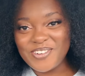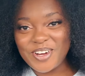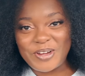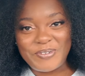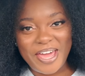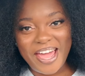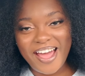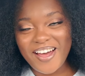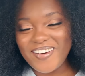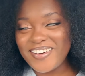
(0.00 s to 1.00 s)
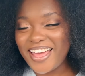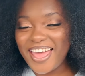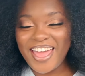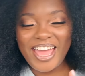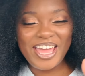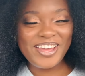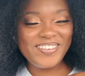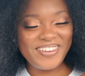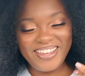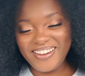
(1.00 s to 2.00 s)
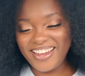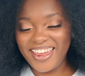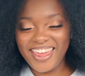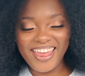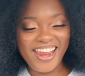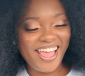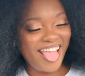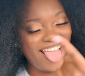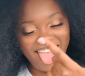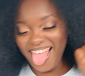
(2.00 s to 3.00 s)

welcome back. Okay, period.